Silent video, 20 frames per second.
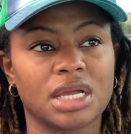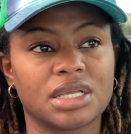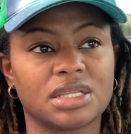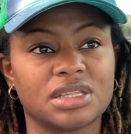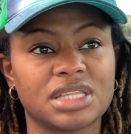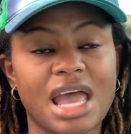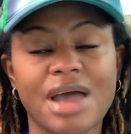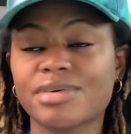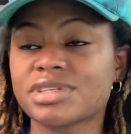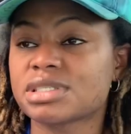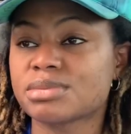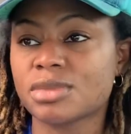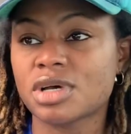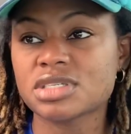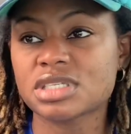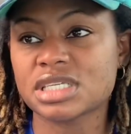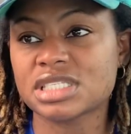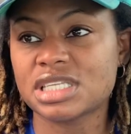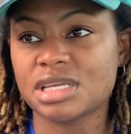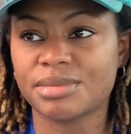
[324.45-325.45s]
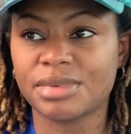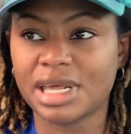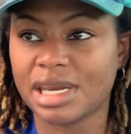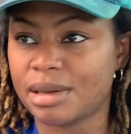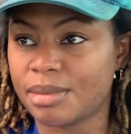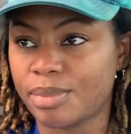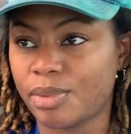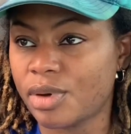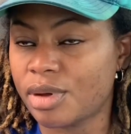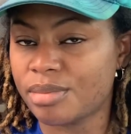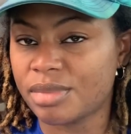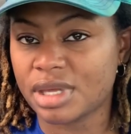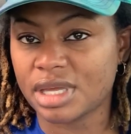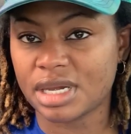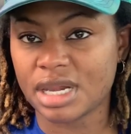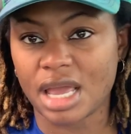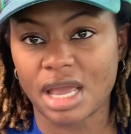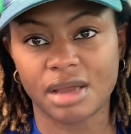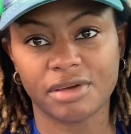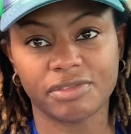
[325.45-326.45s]
That was the most intimidating
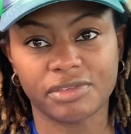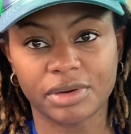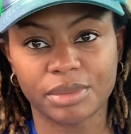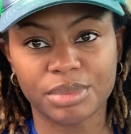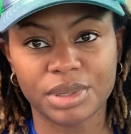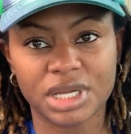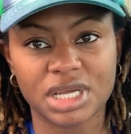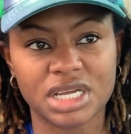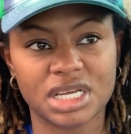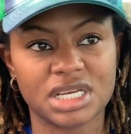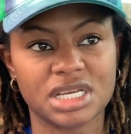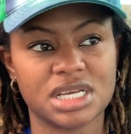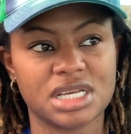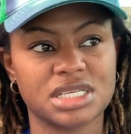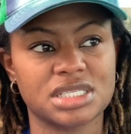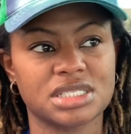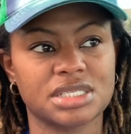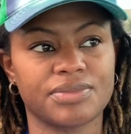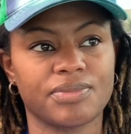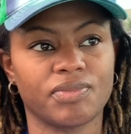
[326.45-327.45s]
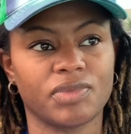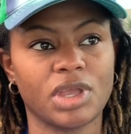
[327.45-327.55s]
appointment ever because